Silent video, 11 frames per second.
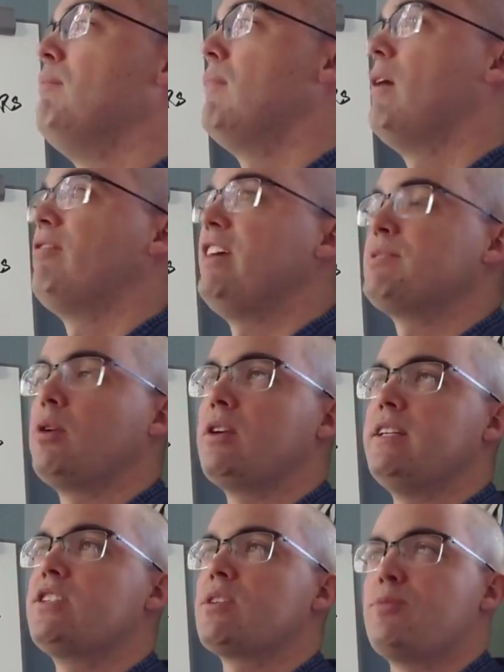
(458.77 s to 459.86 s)
Facebook
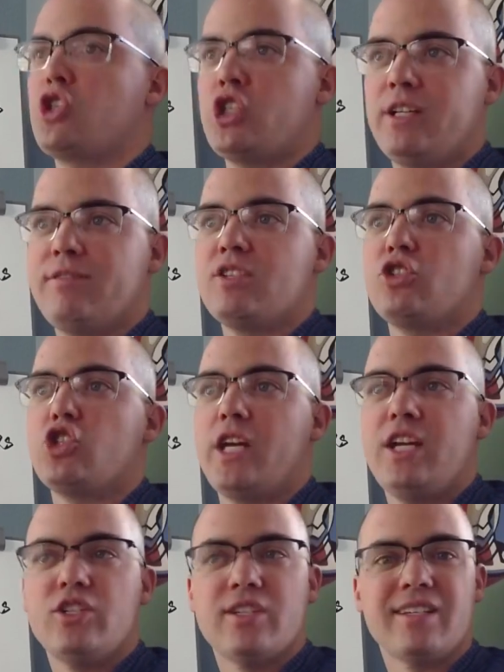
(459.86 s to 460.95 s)
did some shifts and
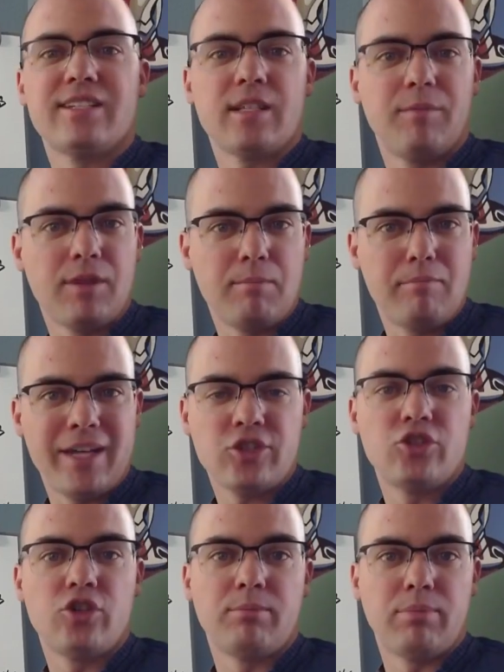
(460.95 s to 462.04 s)
changes in some of the
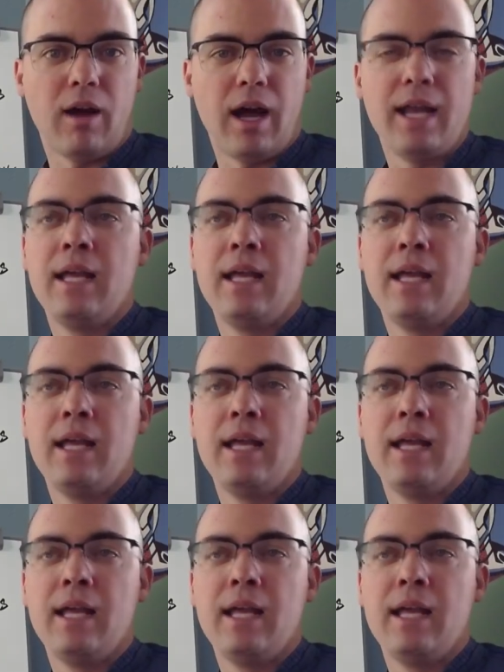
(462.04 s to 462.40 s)
messenger bot